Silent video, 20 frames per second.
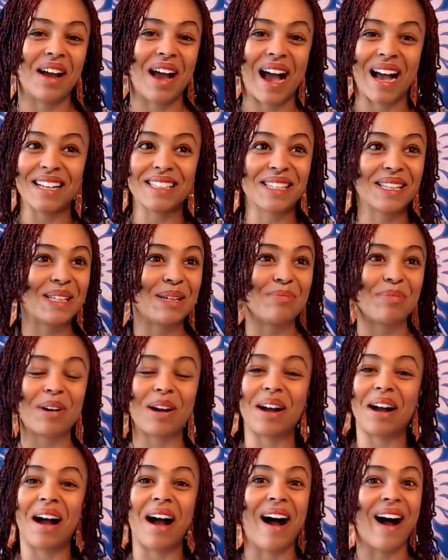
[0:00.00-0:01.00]
as a
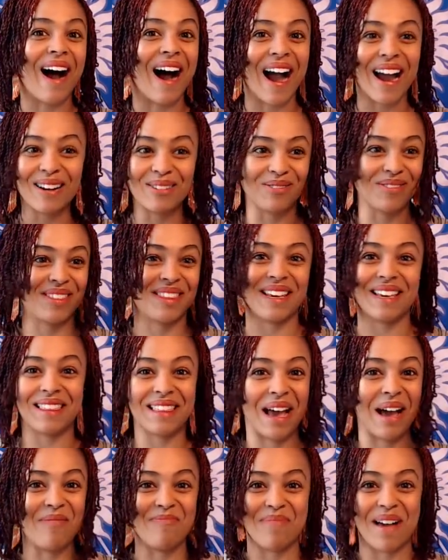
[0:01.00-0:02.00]
Libra, I don't think
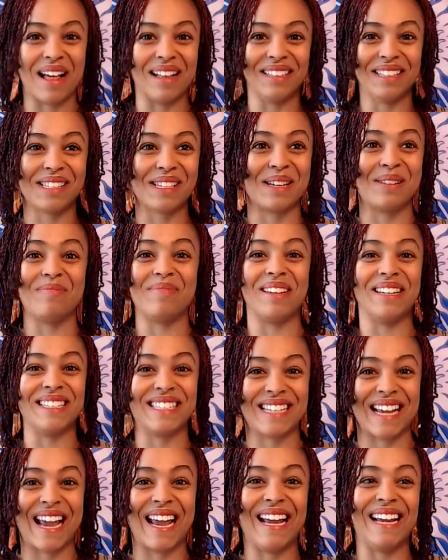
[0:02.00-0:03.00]
that balance can be
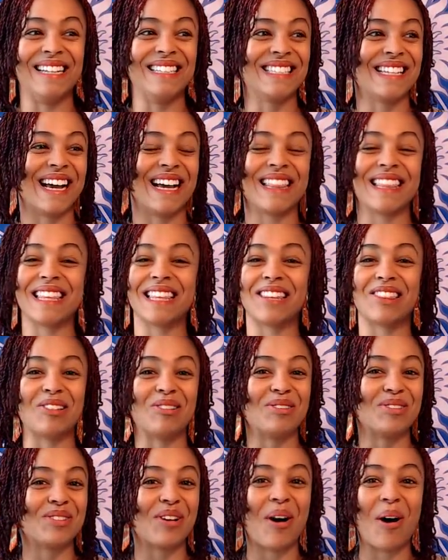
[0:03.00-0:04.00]
attained. I think that
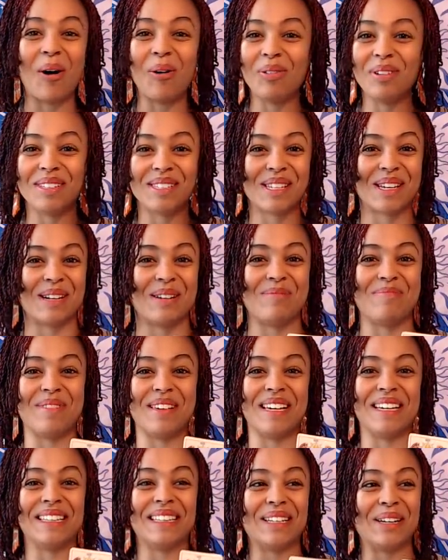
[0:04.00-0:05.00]
there's always going to
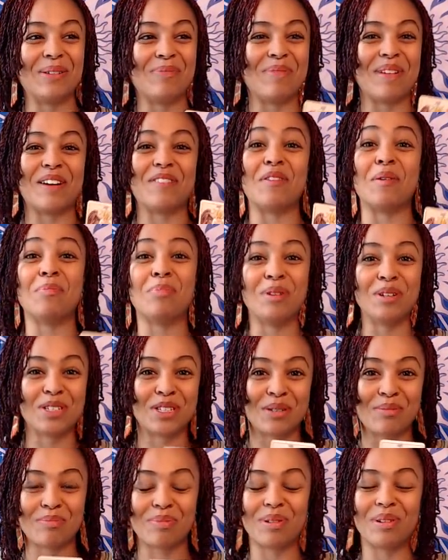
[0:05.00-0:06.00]
be a little bit of a push
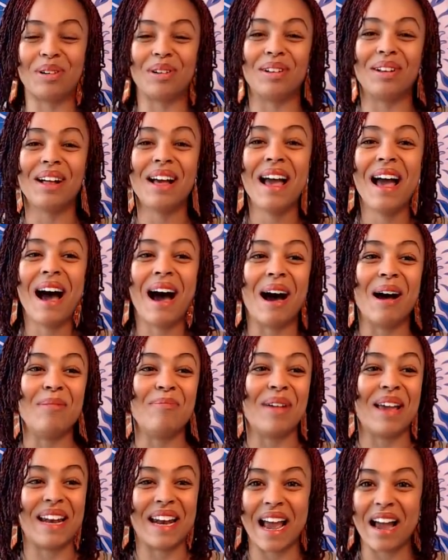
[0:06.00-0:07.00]
and pull um,
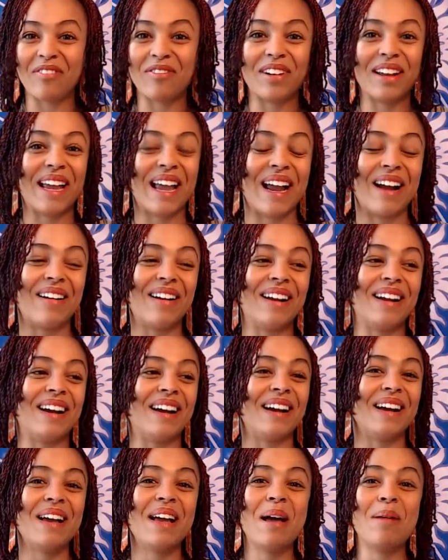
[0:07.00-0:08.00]
in every
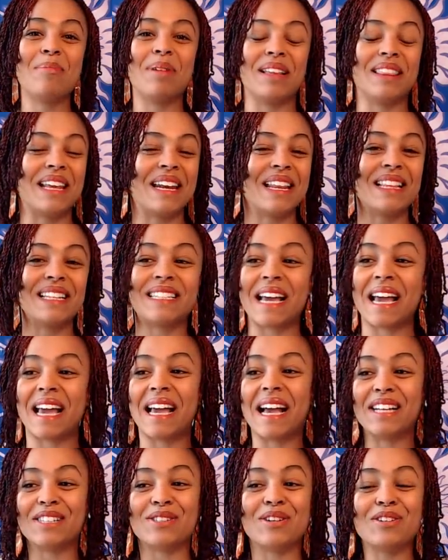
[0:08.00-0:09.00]
area. But at the end of the day,
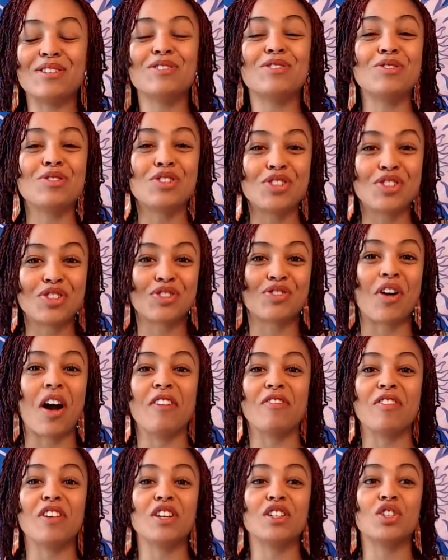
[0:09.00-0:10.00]
as long as you're
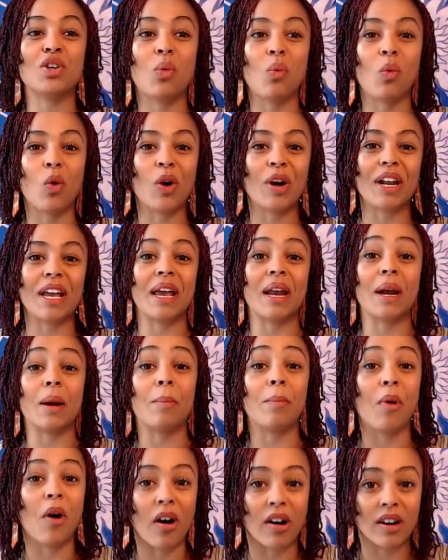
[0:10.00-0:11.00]
striving toward it in a
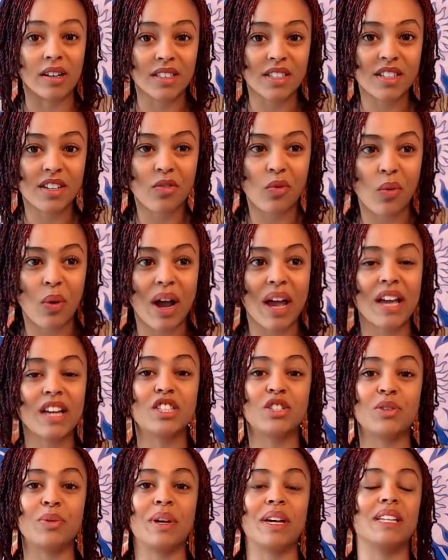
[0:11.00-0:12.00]
positive way,
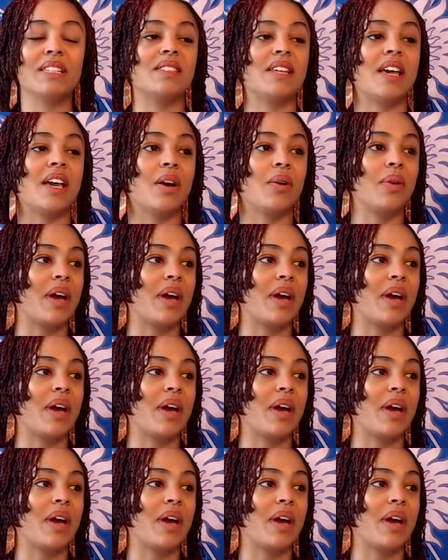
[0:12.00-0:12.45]
doing it saying,